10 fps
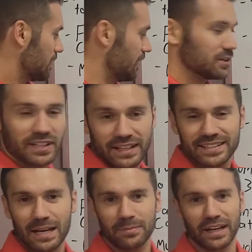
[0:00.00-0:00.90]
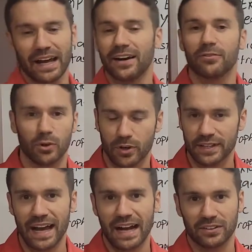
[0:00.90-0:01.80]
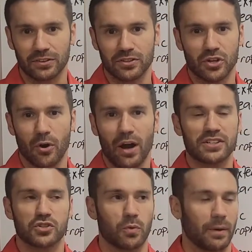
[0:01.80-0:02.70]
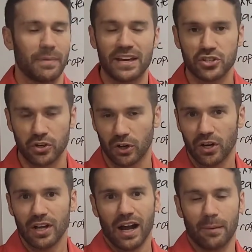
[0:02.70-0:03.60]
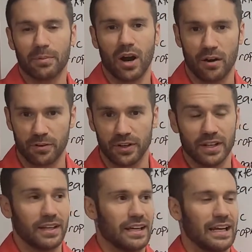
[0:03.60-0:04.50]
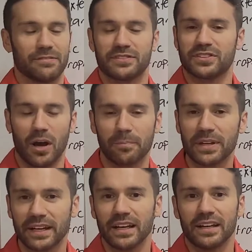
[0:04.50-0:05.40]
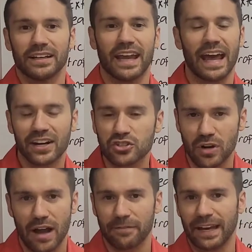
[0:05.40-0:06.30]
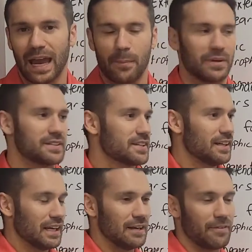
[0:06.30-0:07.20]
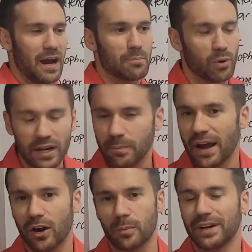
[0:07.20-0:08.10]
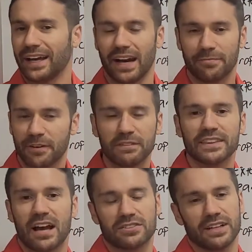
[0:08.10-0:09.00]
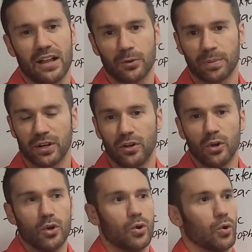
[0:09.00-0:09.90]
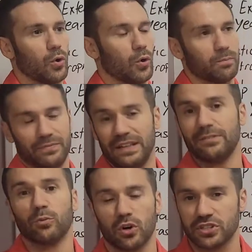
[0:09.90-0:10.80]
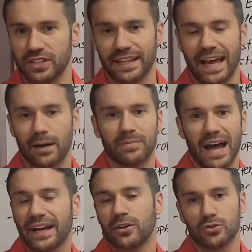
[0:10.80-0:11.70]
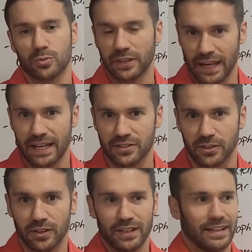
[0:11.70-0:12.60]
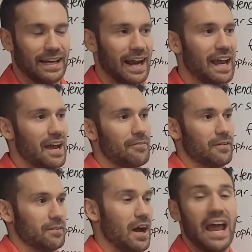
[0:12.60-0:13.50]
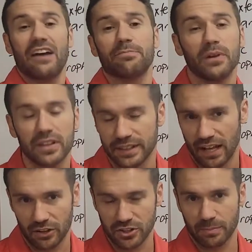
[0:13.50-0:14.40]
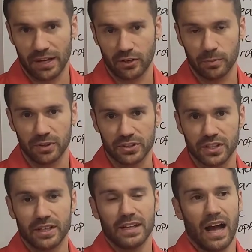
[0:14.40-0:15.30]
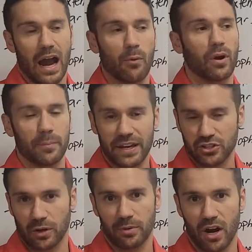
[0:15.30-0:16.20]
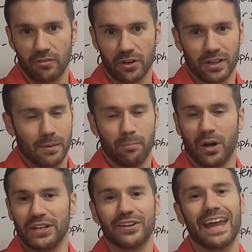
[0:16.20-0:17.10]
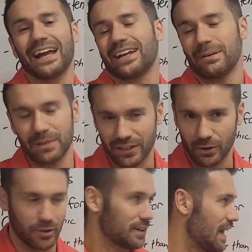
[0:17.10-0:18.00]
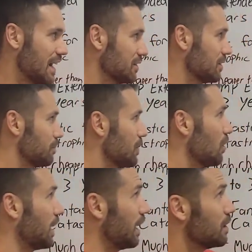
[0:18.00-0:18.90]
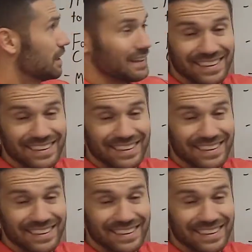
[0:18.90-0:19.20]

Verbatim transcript: They'll say the same thing. I never go to the doctor, Joe. I just want to make sure I'm covered. If something catastrophic happens, if I break my arm and I got a $50,000 bill, or even worse than that, I'm diagnosed with cancer and I have a, a half million dollars in medical bills, I want to make sure I'm covered, but you can't get me to go to the doctor. Okay.